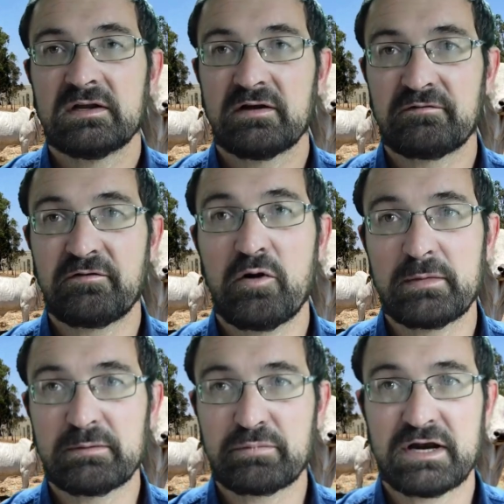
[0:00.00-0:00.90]

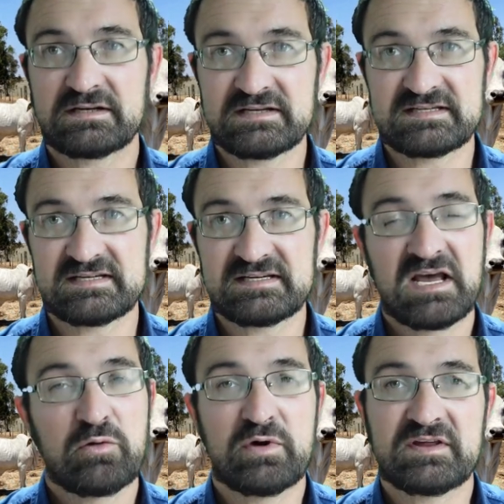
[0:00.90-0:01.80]
farming practices,
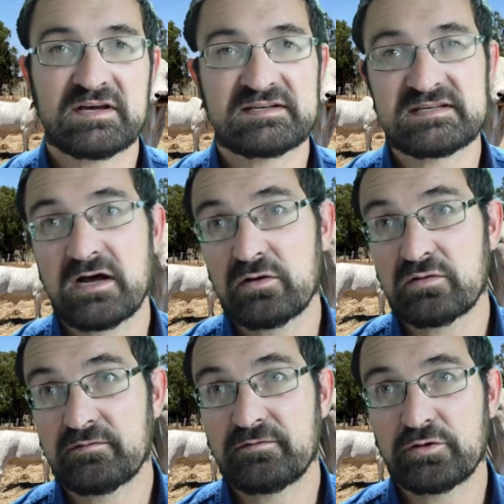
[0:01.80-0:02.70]
whether it's now
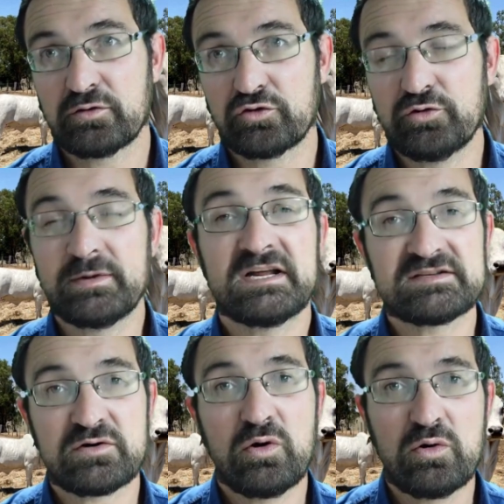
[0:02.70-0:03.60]
for your
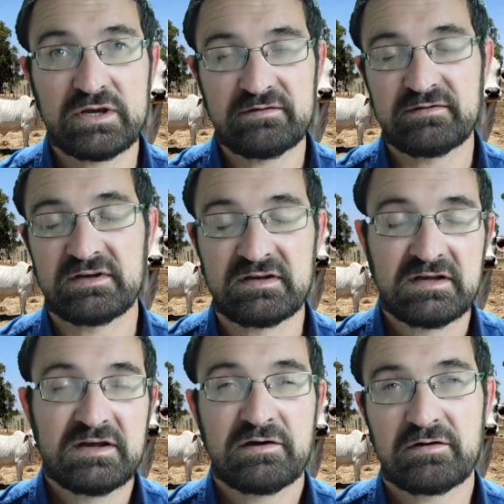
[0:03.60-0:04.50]
ruminants or even
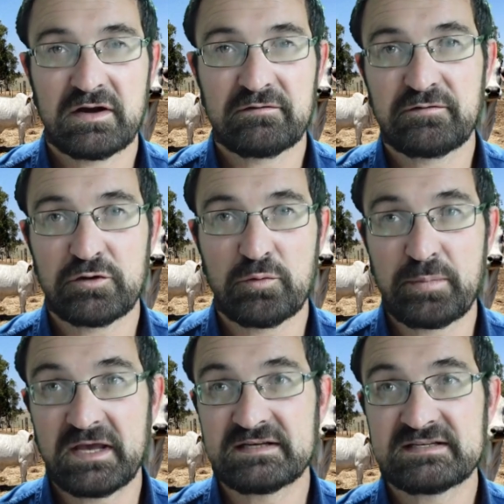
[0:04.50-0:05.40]
for your
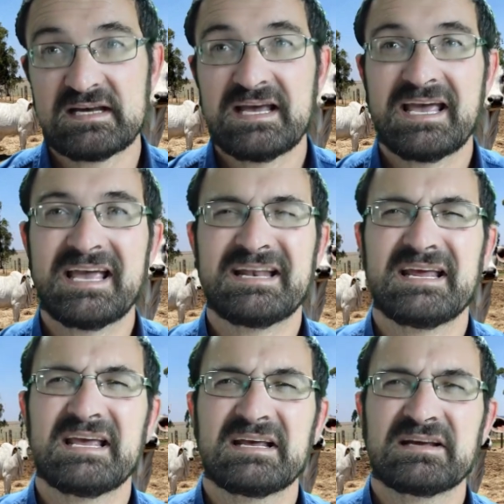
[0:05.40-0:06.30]
pigs.
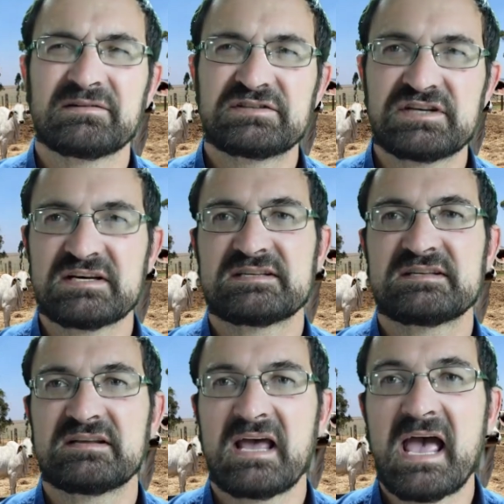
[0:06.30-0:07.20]
It
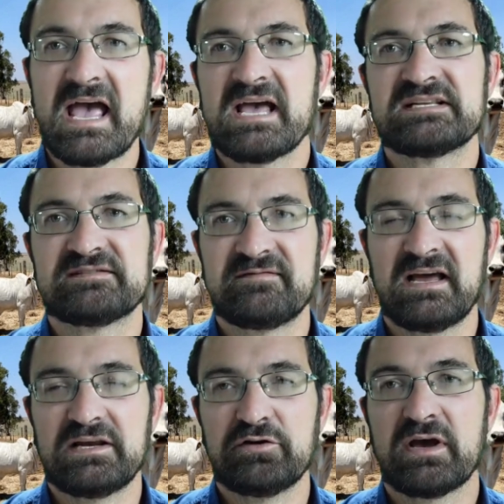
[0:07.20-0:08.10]
just adds
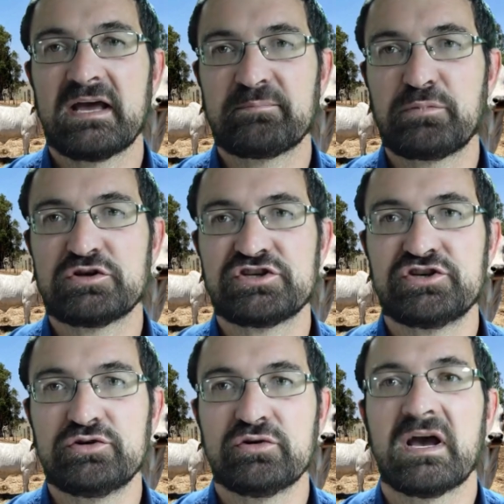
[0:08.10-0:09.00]
value and puts
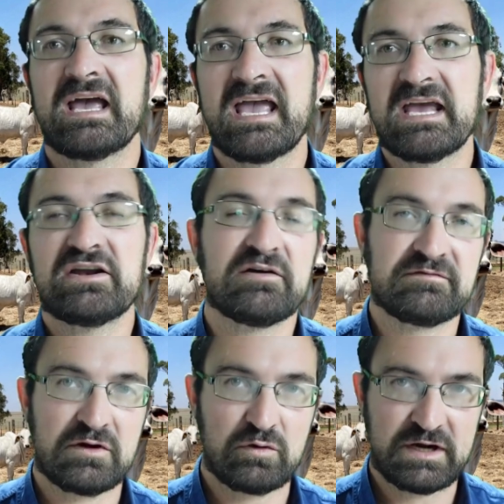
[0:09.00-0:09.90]
you ahead of
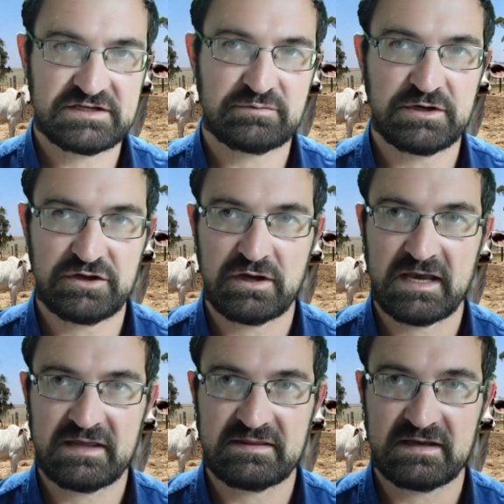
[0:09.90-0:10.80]
the rest when you
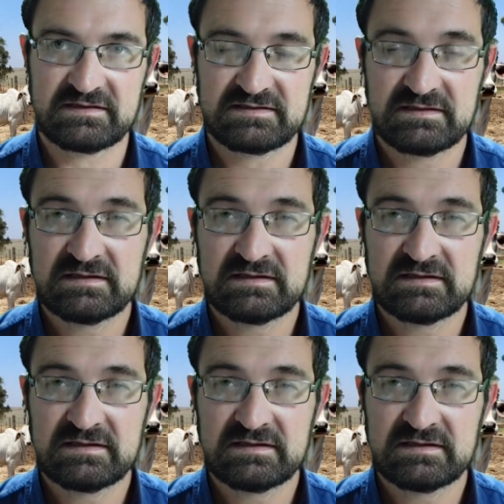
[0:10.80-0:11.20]
add that.